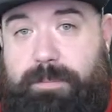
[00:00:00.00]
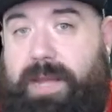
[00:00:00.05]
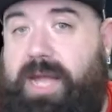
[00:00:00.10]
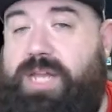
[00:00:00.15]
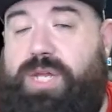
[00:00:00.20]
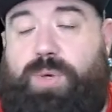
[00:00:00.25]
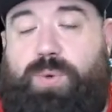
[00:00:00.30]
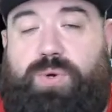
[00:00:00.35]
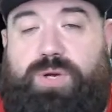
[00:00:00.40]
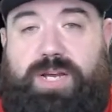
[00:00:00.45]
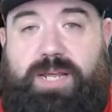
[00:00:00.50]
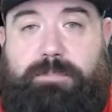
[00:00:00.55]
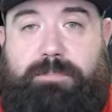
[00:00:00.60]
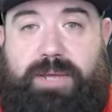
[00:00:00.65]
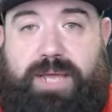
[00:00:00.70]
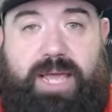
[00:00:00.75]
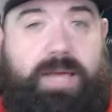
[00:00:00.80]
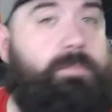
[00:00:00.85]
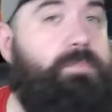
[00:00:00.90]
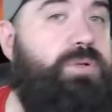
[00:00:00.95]
and you would
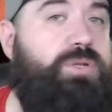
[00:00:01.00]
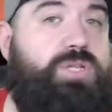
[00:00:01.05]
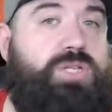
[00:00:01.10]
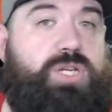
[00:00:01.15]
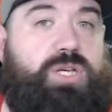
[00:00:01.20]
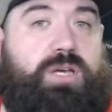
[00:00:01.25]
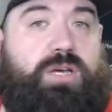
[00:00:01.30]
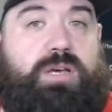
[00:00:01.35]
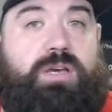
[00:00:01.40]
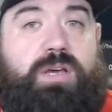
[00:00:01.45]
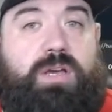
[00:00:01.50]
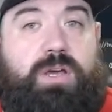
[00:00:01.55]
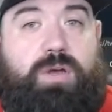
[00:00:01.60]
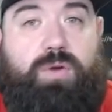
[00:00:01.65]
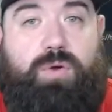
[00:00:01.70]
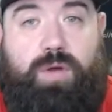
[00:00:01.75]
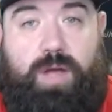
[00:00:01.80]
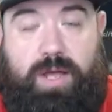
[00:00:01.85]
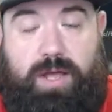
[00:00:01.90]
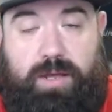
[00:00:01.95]
be able to
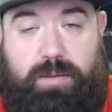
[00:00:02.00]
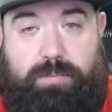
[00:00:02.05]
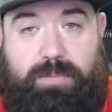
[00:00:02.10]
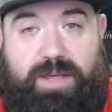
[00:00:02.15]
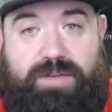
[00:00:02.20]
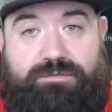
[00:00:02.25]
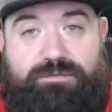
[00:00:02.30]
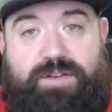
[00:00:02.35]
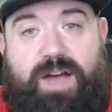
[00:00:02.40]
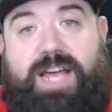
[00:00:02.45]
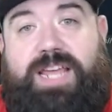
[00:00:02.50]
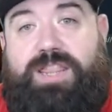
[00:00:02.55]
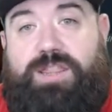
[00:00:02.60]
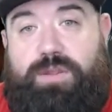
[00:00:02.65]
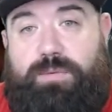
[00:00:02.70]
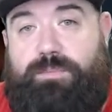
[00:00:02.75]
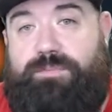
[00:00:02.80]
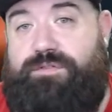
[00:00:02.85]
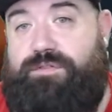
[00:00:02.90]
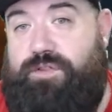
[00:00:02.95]
invite
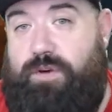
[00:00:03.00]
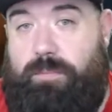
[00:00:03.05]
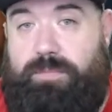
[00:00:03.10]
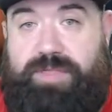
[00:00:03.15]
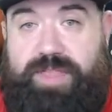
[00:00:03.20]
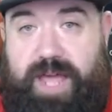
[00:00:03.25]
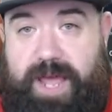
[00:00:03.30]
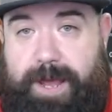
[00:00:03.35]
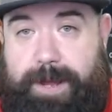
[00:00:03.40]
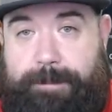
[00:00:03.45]
them from there.